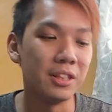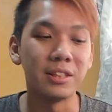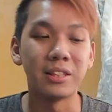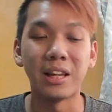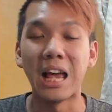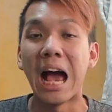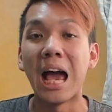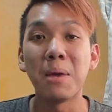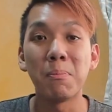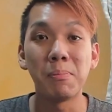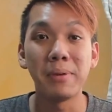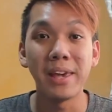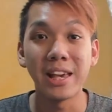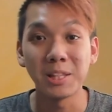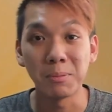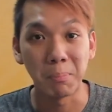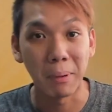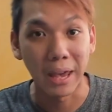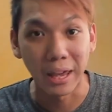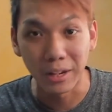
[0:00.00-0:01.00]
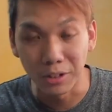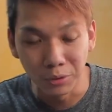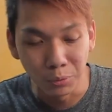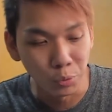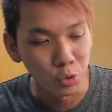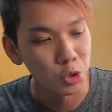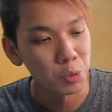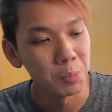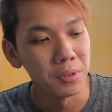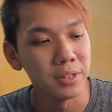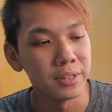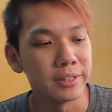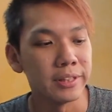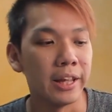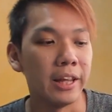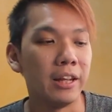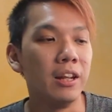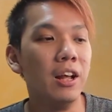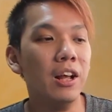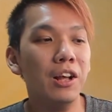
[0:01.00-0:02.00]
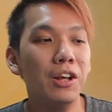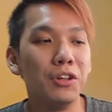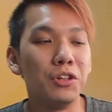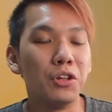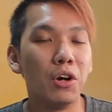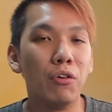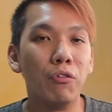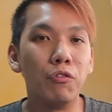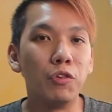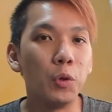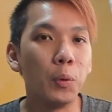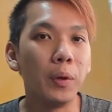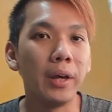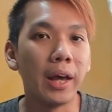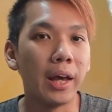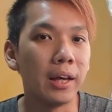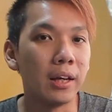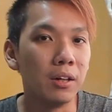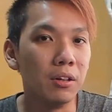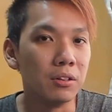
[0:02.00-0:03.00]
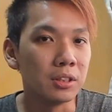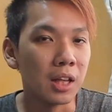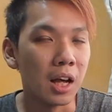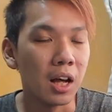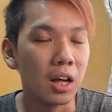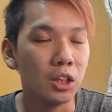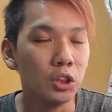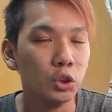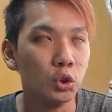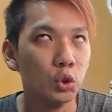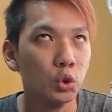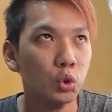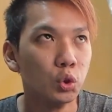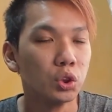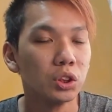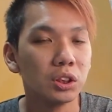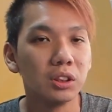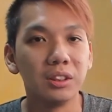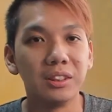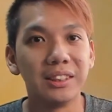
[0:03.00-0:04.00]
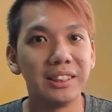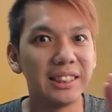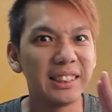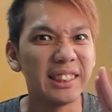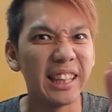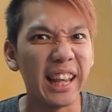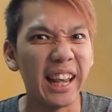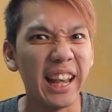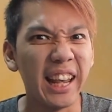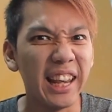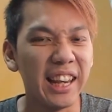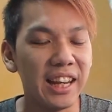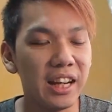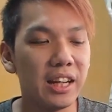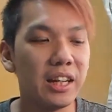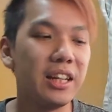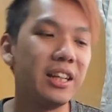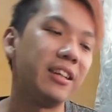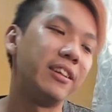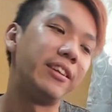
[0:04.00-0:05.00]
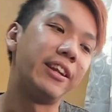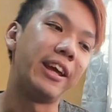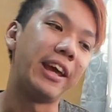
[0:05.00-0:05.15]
is an IPS panel, which means that your viewing angles are steady. They